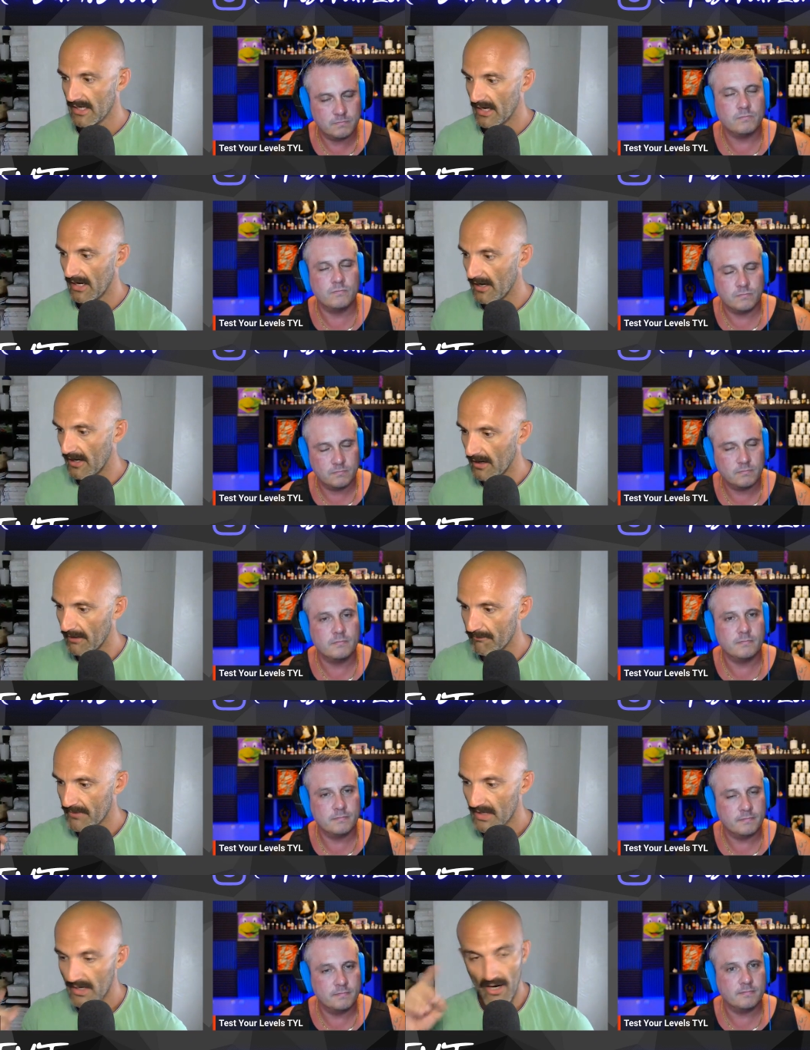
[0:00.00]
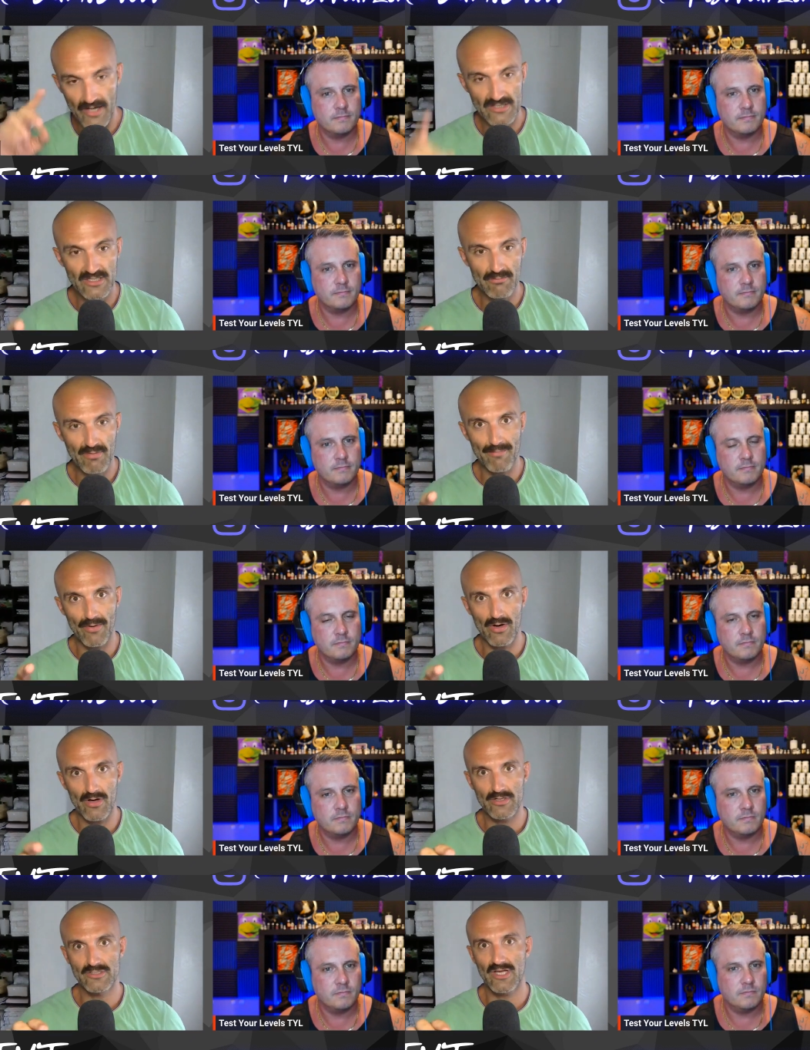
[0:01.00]
Speaker 1: Um, icing my
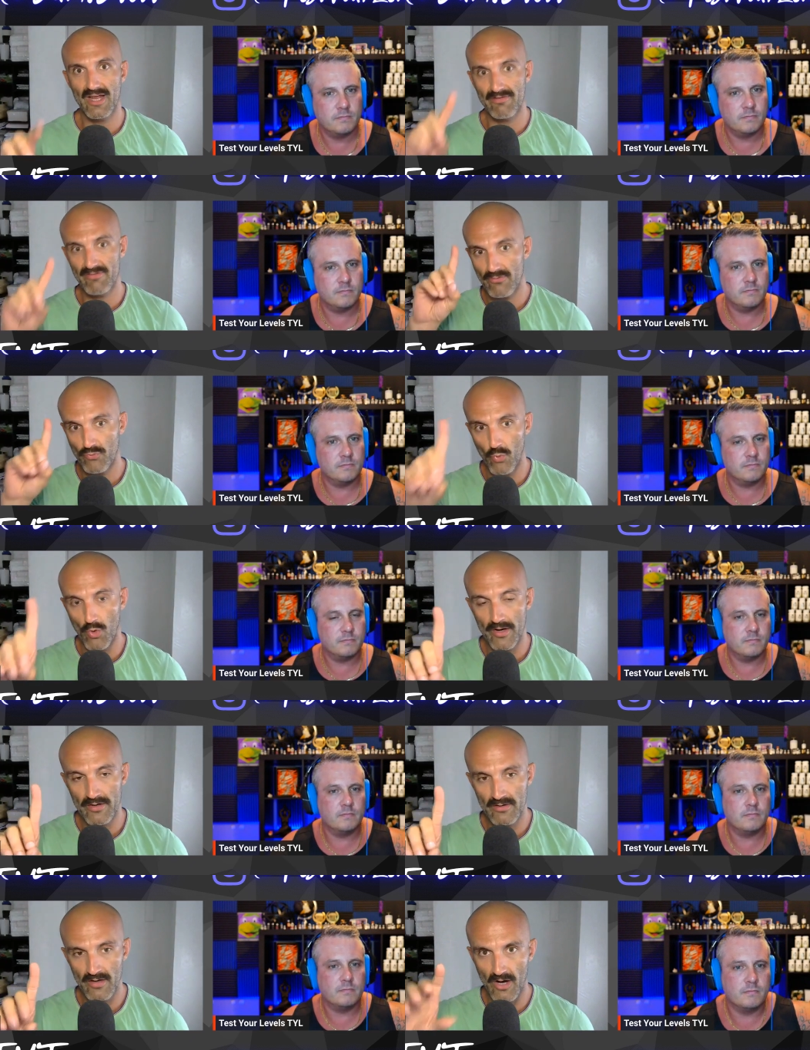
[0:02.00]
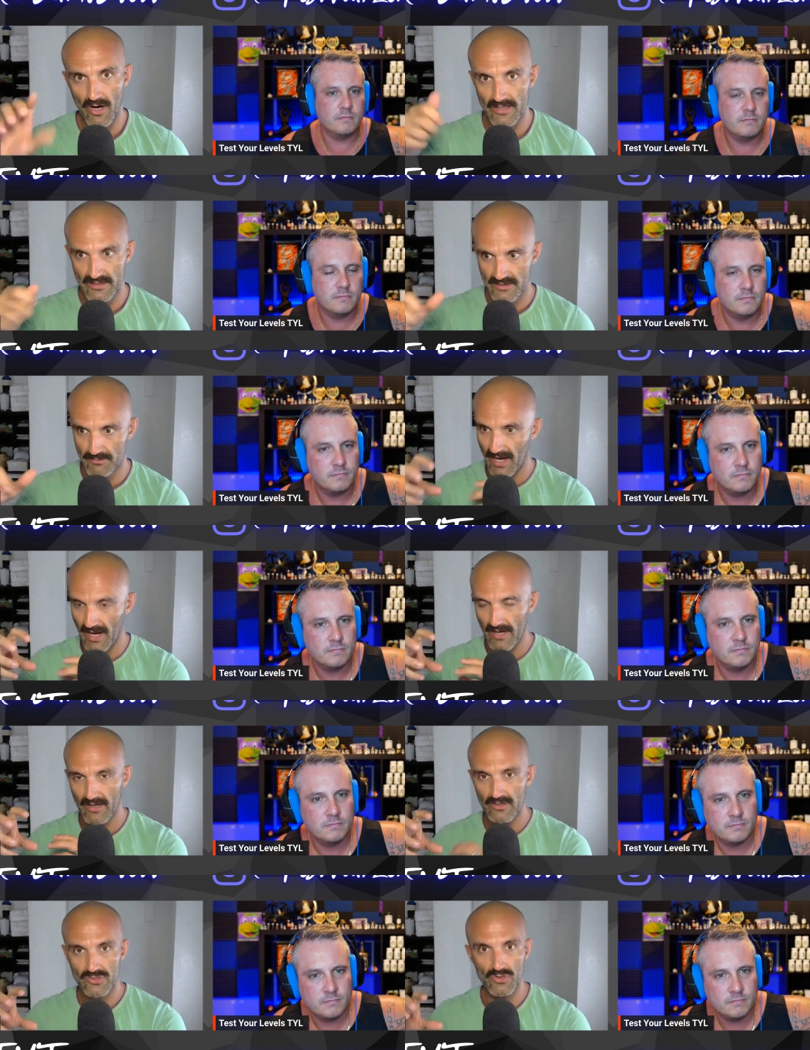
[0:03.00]
balls. I have got one ice
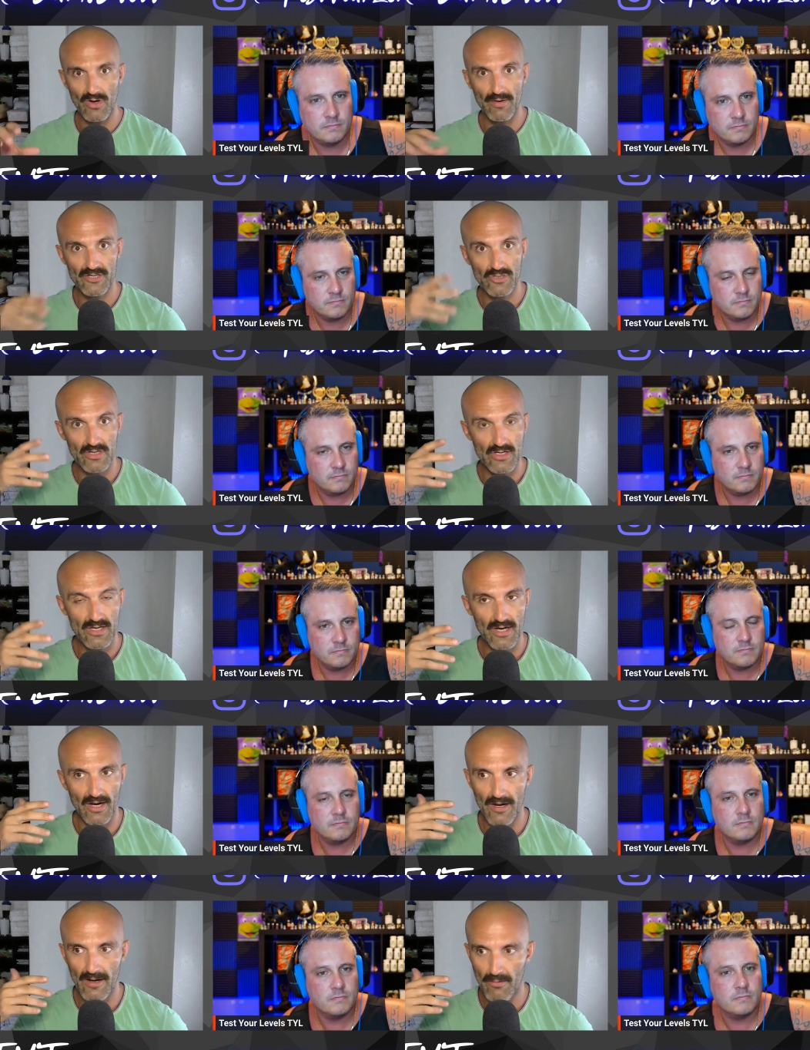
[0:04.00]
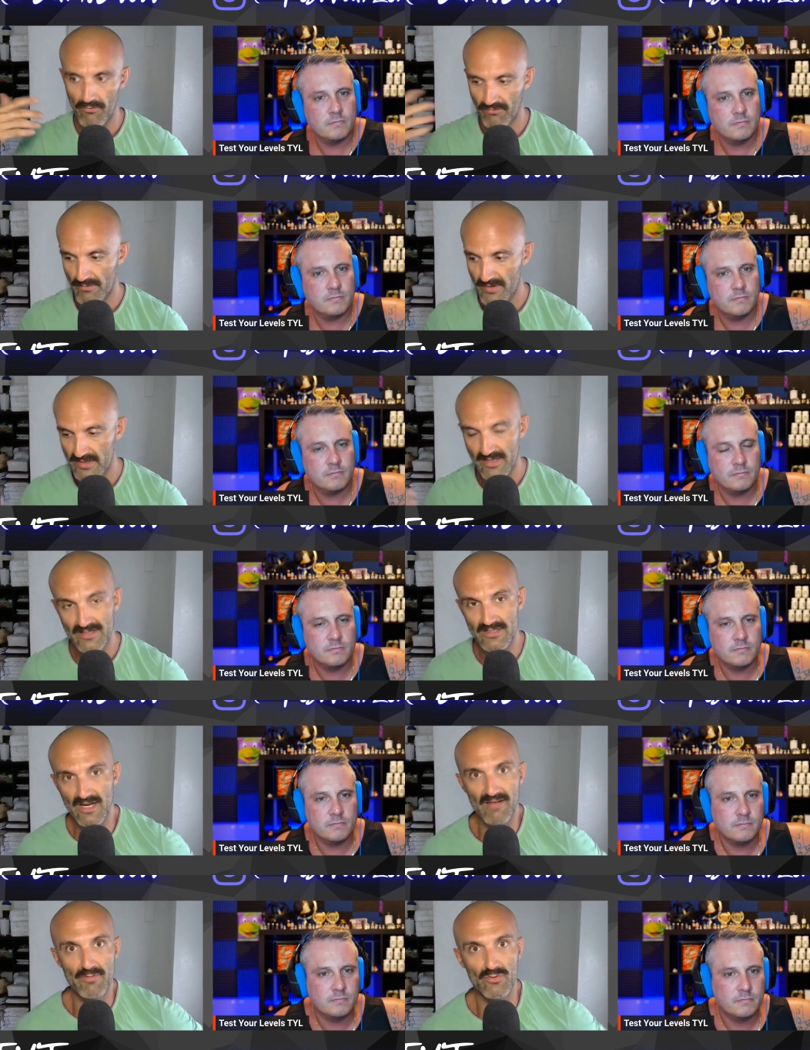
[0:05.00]
pack. So I actually, uh, from the things
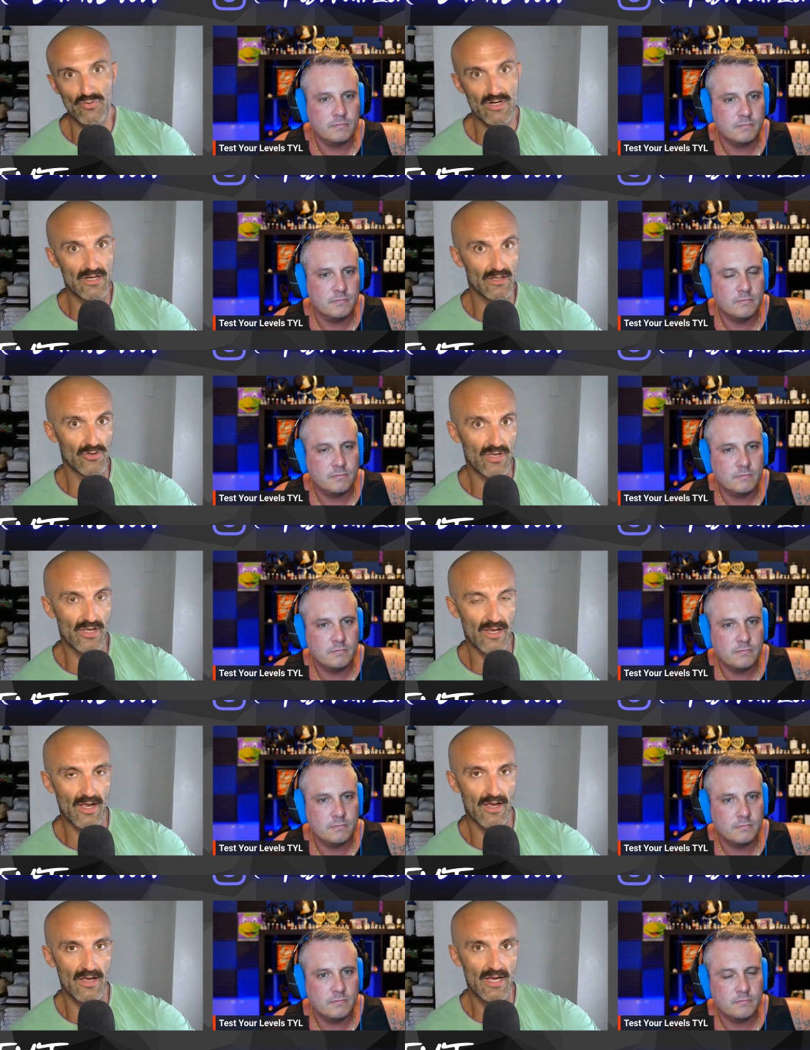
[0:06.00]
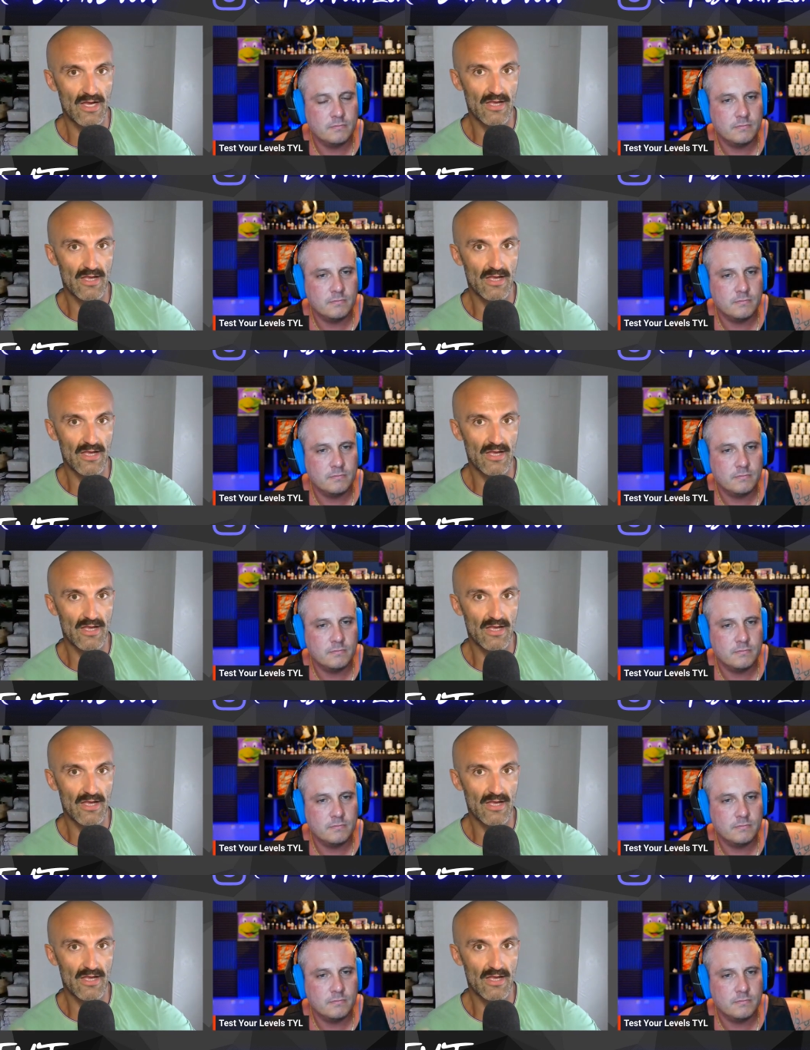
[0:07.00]
that I've been reading and looking at,